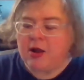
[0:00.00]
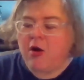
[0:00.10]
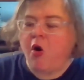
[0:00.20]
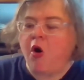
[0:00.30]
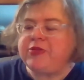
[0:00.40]

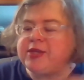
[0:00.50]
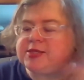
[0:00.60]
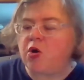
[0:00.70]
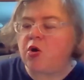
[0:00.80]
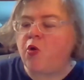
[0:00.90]
all these
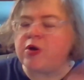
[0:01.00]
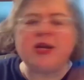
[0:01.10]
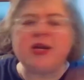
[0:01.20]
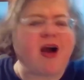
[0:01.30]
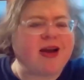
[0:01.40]
horned
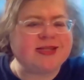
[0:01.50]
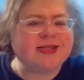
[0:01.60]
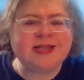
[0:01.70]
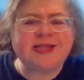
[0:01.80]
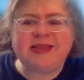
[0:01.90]

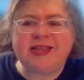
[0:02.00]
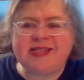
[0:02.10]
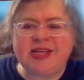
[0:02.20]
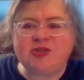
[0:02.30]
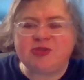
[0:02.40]
goddesses and these
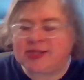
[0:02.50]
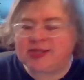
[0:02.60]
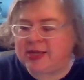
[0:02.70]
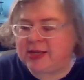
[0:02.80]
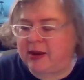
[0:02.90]

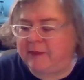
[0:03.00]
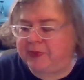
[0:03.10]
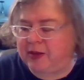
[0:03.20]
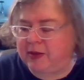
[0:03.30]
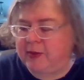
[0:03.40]
interesting, um,
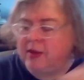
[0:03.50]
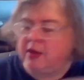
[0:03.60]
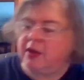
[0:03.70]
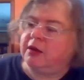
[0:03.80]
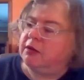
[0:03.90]
uh,
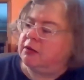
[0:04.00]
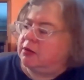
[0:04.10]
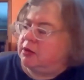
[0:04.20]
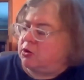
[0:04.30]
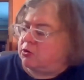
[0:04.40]

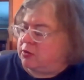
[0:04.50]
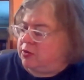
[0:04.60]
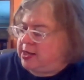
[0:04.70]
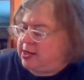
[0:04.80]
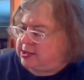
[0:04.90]
you know,
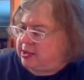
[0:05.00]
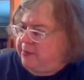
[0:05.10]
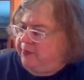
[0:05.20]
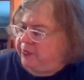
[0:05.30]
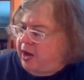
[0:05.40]
this,
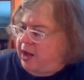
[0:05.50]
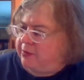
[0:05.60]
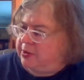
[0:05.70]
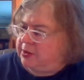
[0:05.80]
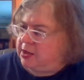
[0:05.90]
I
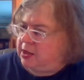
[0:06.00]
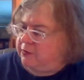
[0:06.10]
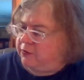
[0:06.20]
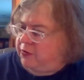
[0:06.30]
believe,